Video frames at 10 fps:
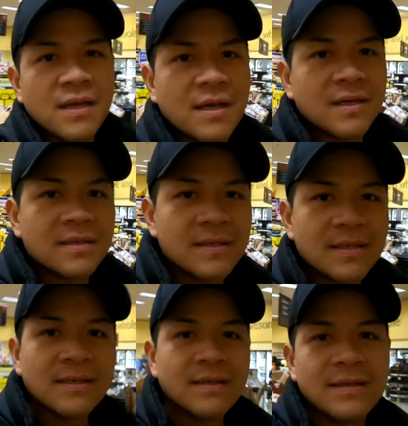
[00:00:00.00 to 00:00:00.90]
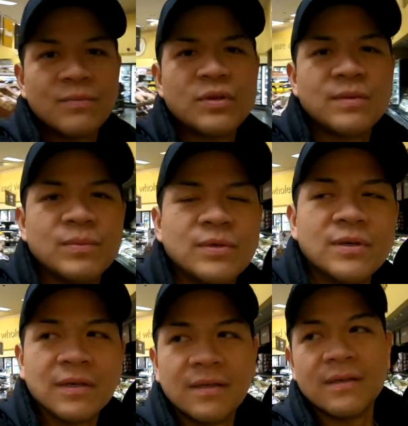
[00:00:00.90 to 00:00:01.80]
guys. Pretty
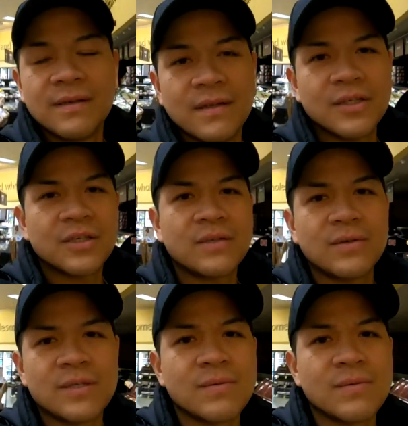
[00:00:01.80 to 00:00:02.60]
boring. I'll shoot